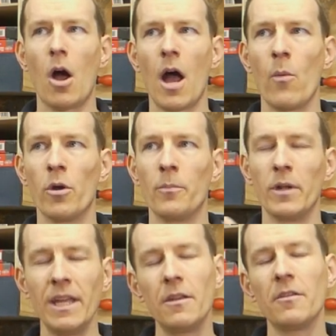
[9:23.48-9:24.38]
I want to
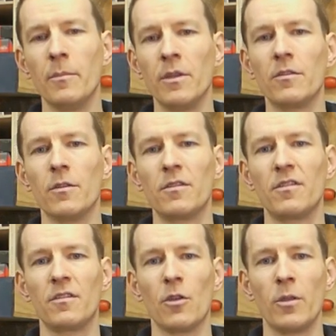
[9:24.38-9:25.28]
put into the business
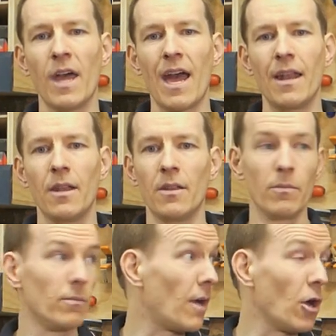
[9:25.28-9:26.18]
so that
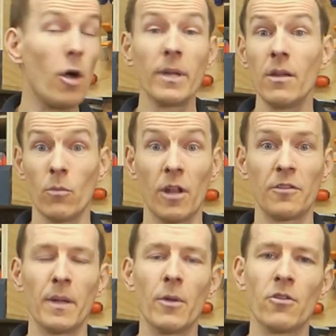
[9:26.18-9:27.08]
my hobby, what I
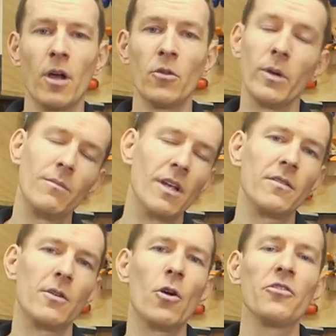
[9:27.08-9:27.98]
spend my time doing,
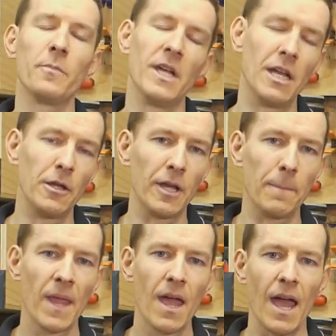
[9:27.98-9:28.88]
doesn't cost me anything.
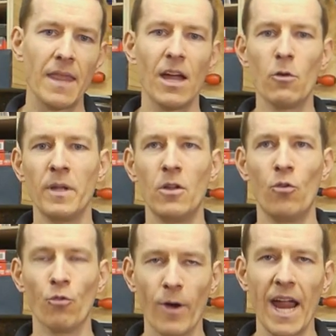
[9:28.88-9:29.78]
And that would be
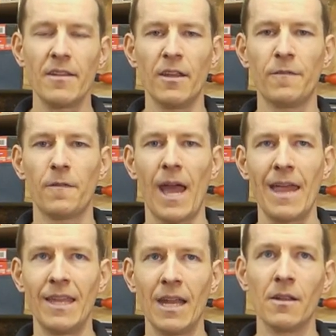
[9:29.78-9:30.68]
great if
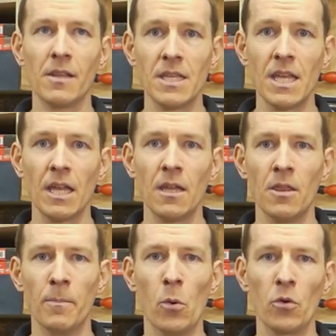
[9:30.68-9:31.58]
at the end of the year
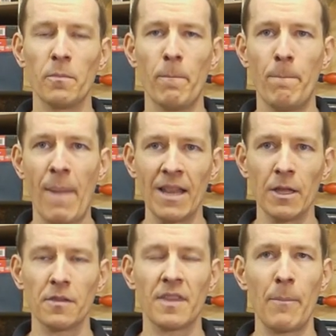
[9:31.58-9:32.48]
the books
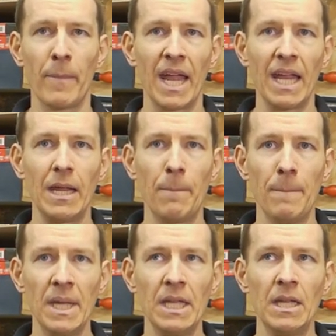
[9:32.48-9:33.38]
balance. That may
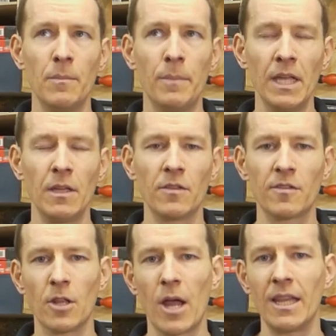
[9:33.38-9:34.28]
mean being
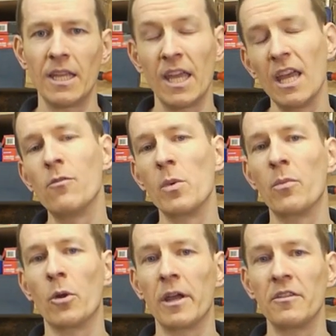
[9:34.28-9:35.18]
slightly careful with
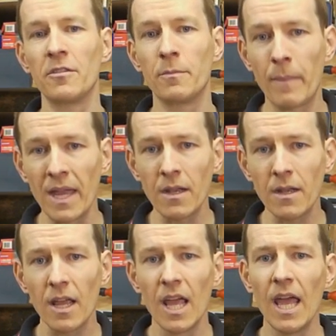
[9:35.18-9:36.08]
what I
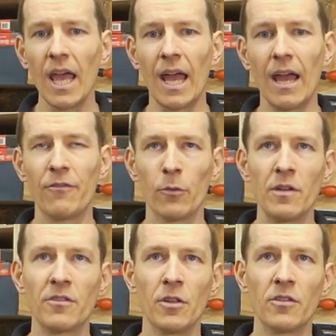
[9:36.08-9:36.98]
spend. Uh, for
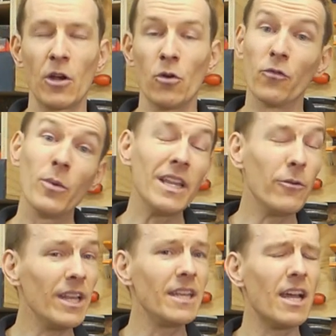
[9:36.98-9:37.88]
instance, I could have really,
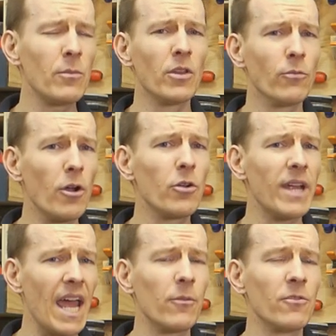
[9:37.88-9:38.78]
really done with a rotary
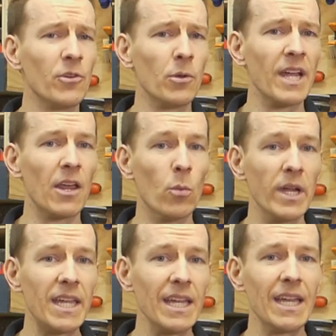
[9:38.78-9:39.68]
hammer drill the other
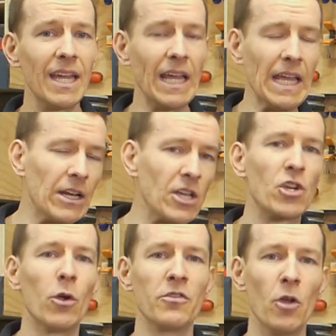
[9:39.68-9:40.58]
week, and I
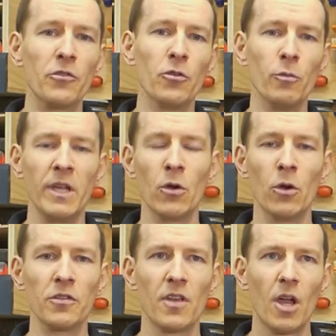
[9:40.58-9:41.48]
chose not to
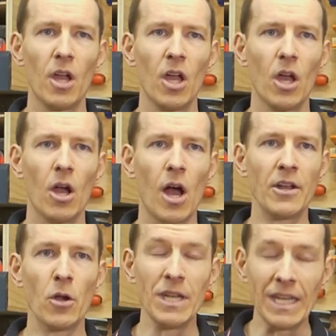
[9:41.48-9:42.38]
because I
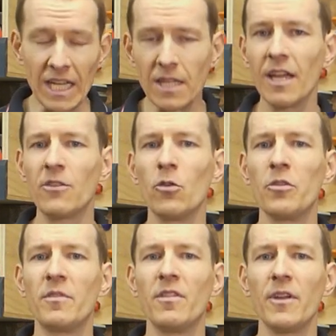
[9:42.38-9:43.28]
don't need that tool
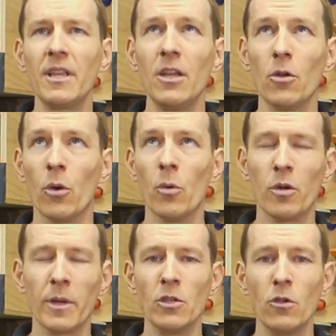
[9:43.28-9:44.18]
specifically, although it would
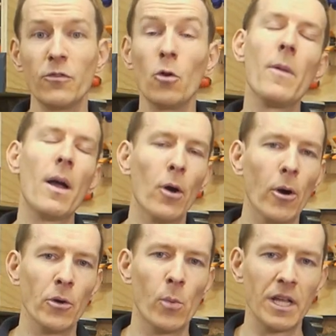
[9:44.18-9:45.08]
have been useful. I
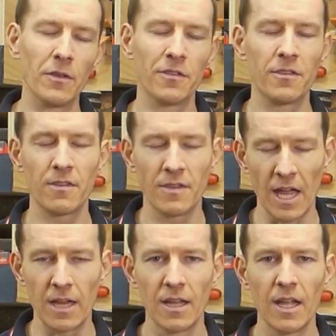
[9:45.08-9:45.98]
borrowed one
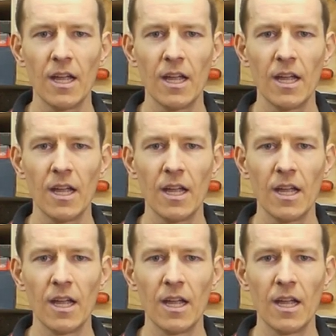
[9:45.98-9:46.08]
instead.